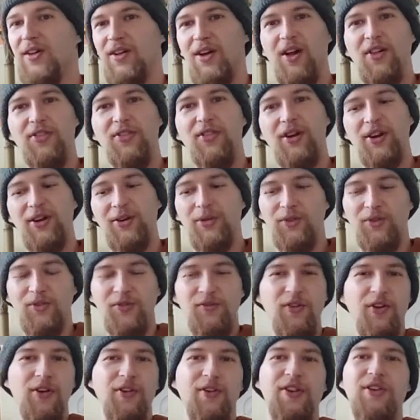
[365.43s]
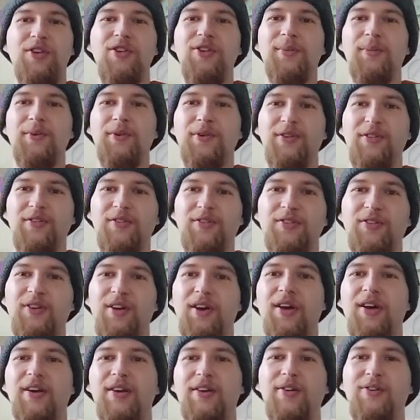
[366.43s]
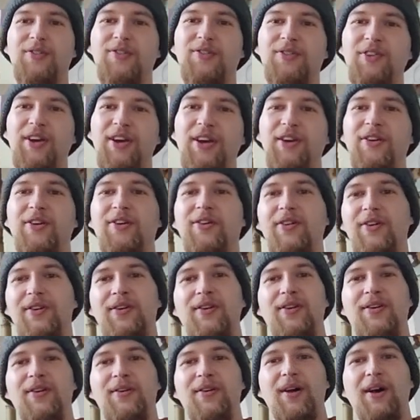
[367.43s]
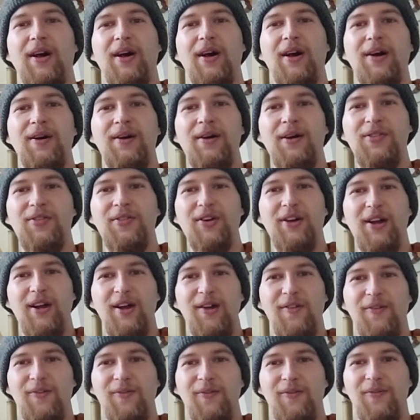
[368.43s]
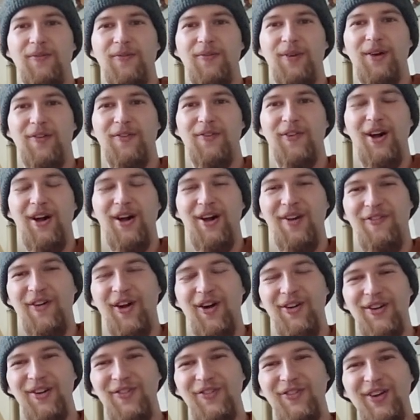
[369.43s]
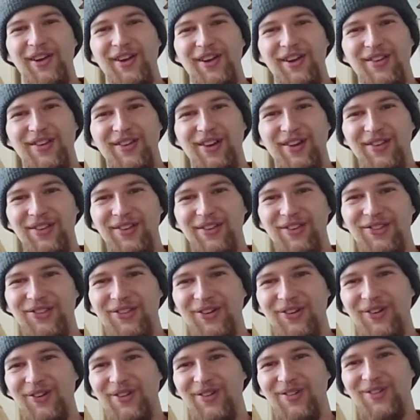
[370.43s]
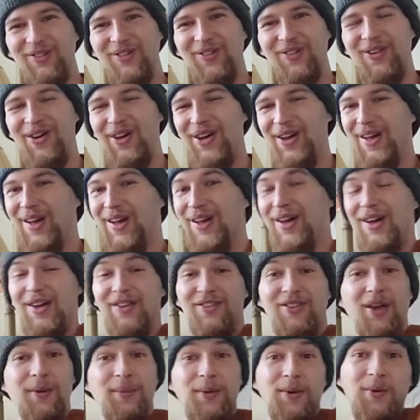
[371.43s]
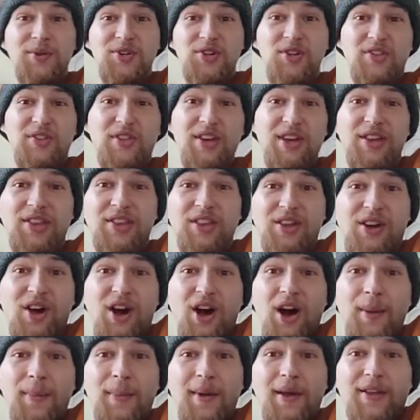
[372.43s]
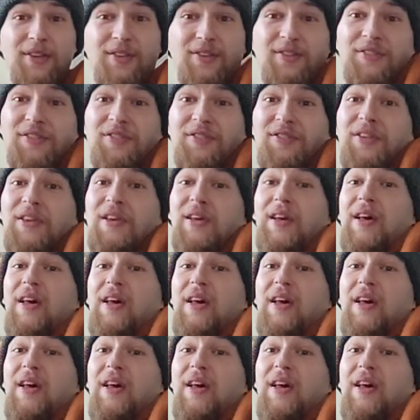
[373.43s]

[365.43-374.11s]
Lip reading: I thought it was very humorous years later, and I found it funny to tell this story. So tell me what you think in the comments.